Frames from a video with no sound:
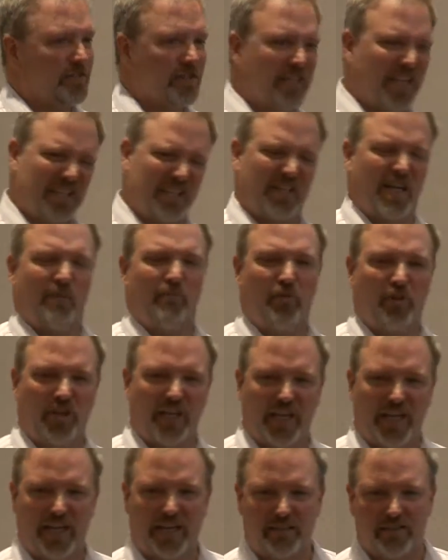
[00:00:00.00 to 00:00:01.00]
Gets a couple
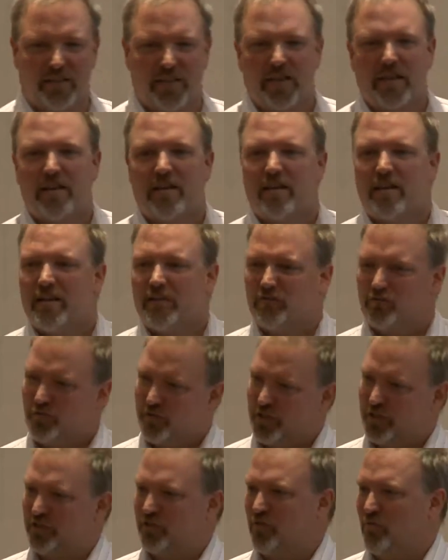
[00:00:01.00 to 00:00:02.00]
leads,
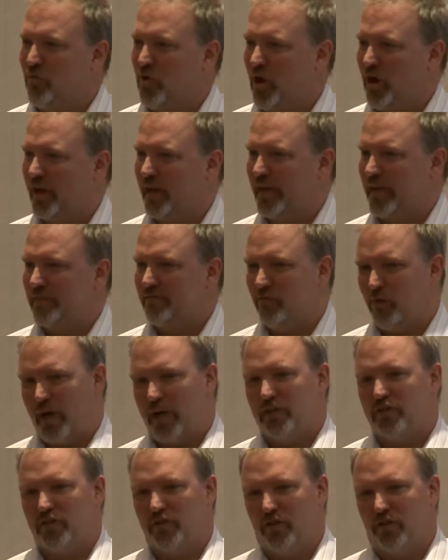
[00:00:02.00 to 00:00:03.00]
traditional marketing,
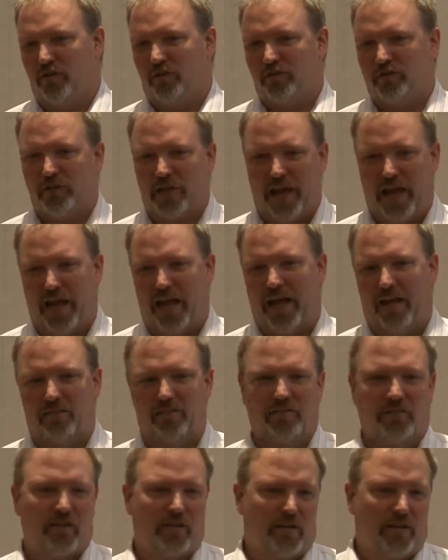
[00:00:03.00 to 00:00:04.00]
trade shows,
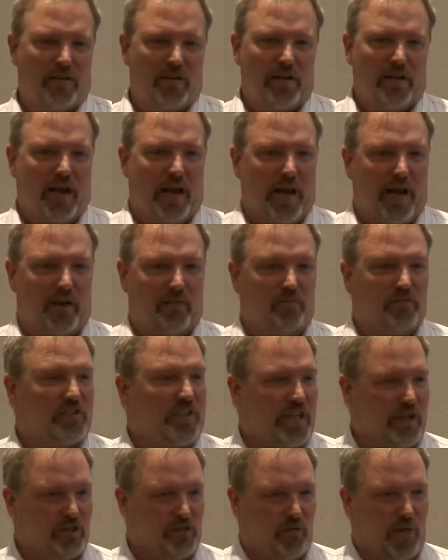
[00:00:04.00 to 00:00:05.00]
ads,
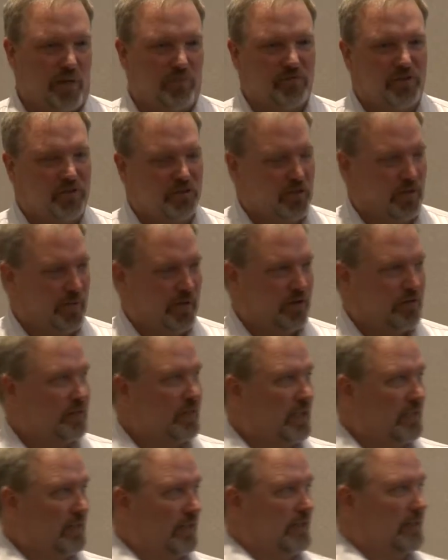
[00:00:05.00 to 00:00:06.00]
sales reps, distributors,
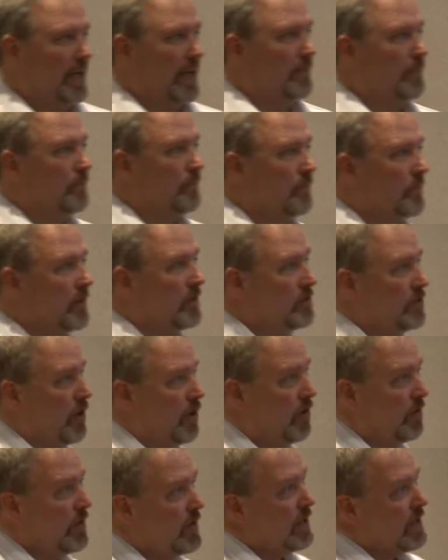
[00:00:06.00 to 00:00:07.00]
things like that.
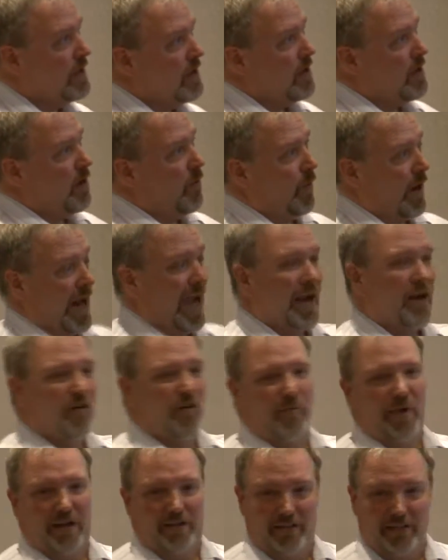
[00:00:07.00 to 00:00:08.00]
So what I know
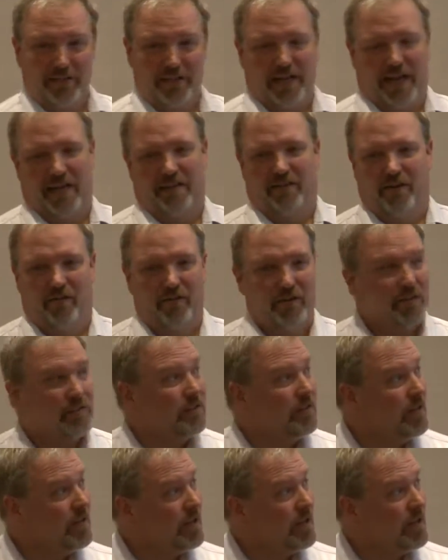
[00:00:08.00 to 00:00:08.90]
about this guy, though, is